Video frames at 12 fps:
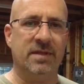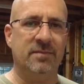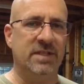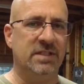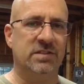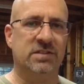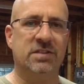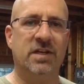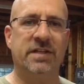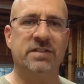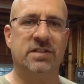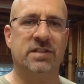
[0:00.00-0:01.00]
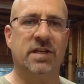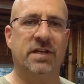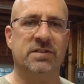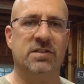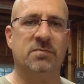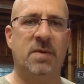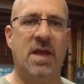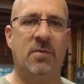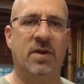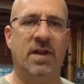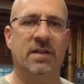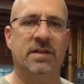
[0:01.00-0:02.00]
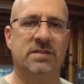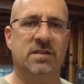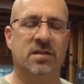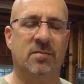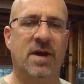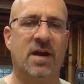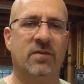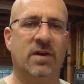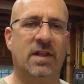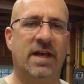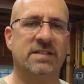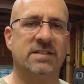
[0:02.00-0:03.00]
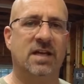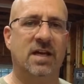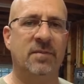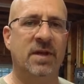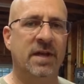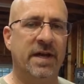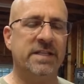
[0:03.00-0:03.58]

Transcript: I mean, just tons and tons of spam when I listed the Maverick last time.